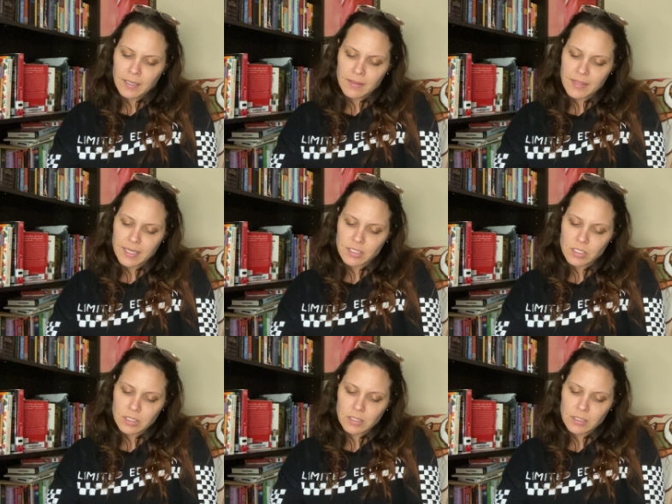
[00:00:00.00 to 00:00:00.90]
that,
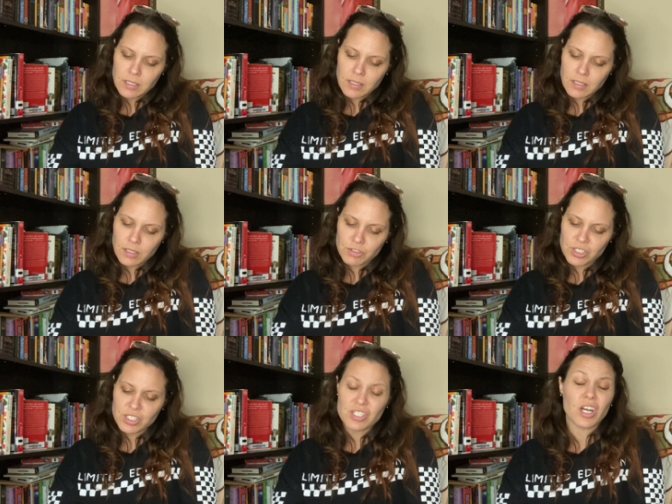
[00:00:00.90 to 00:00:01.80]
she's
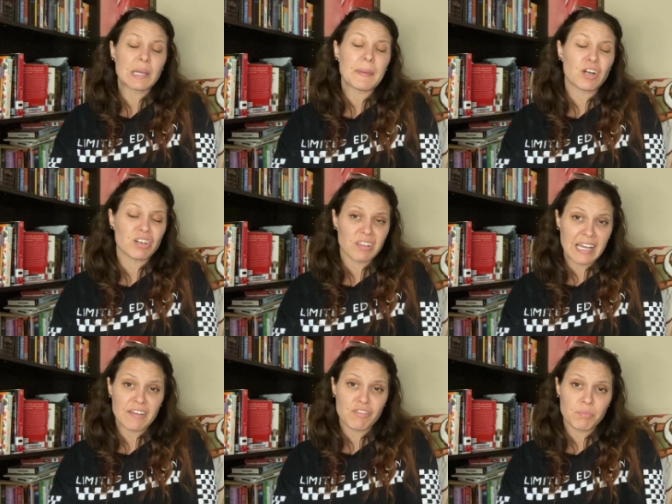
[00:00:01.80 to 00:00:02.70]
just talking about her
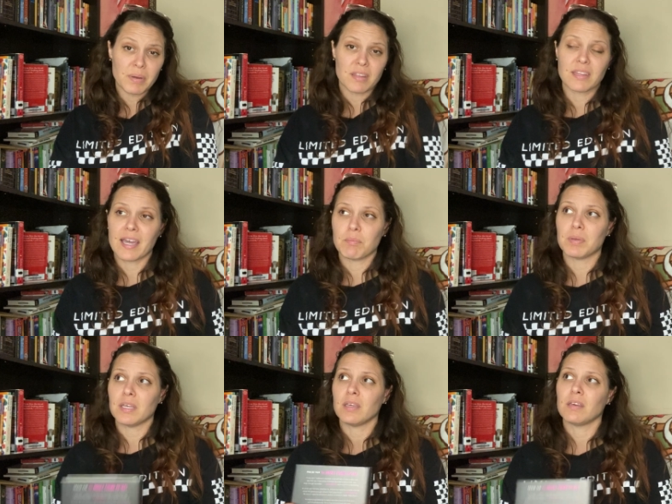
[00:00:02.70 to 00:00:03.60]
life, but can
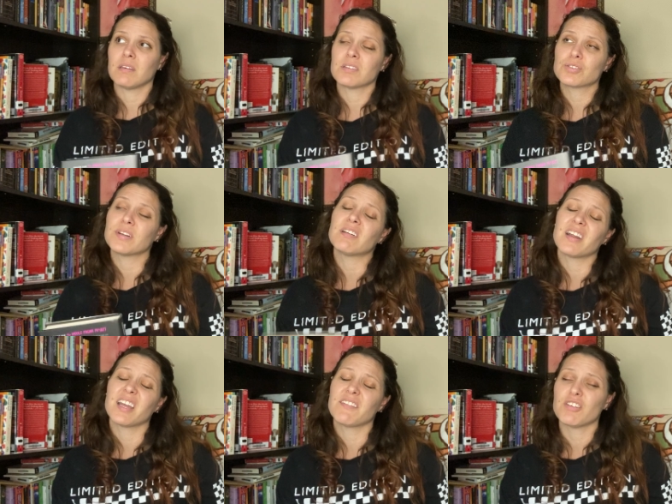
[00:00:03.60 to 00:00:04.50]
be
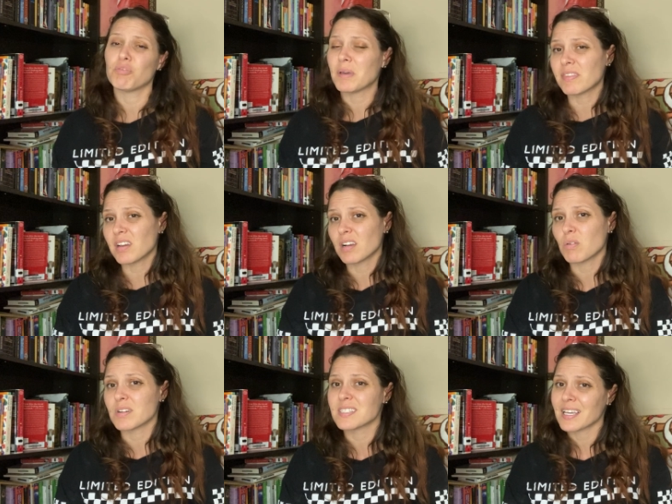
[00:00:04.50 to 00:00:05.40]
triggering if you've been there
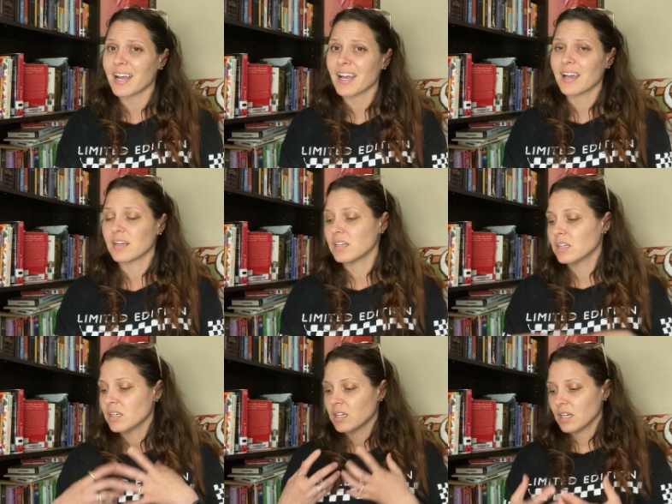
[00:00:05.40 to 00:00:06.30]
or sad.
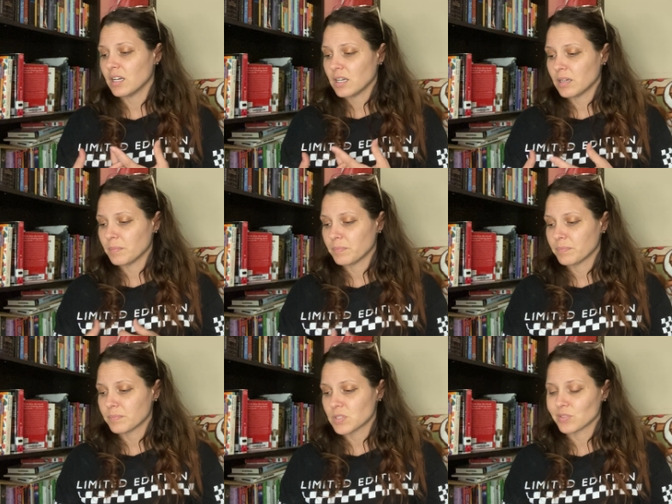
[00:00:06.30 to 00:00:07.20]
So
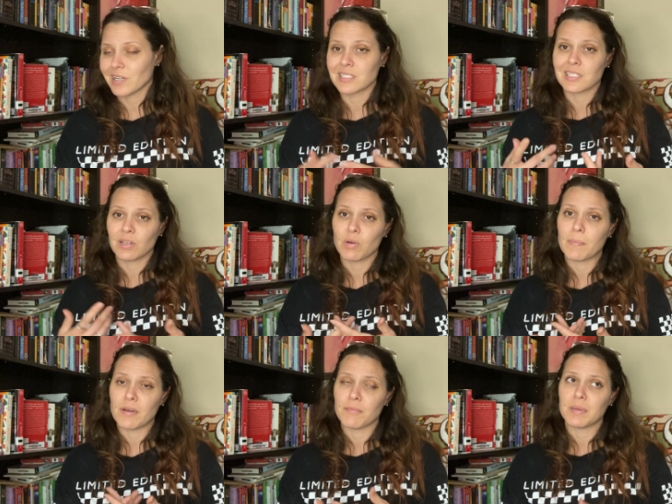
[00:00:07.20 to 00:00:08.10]
she talks,
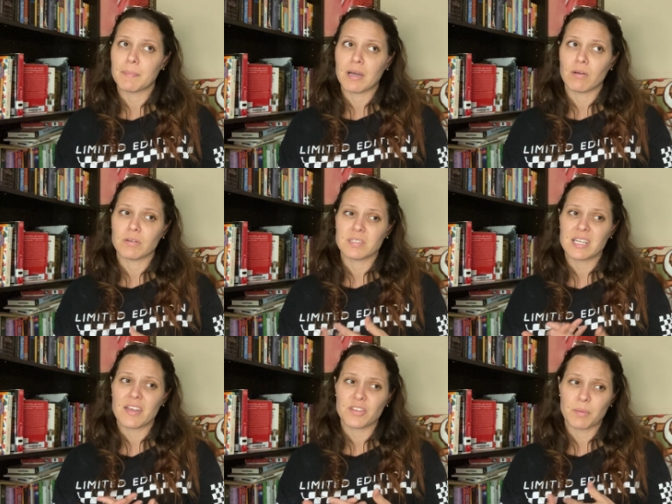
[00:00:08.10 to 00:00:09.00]
a bit about death or